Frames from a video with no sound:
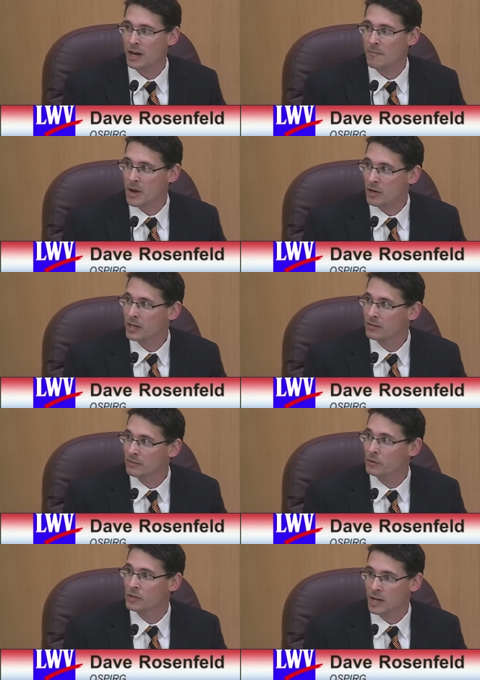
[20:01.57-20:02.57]
American
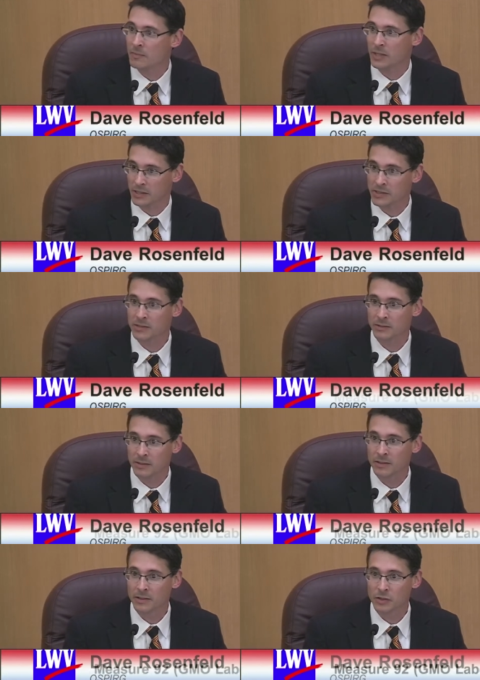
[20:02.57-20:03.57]
food companies
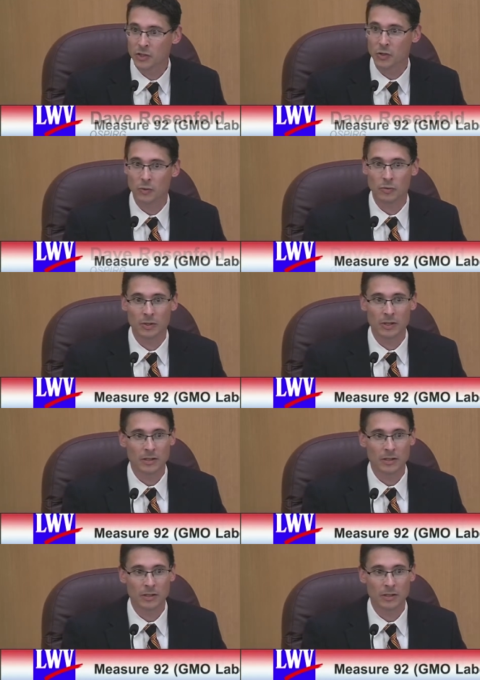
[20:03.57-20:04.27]
to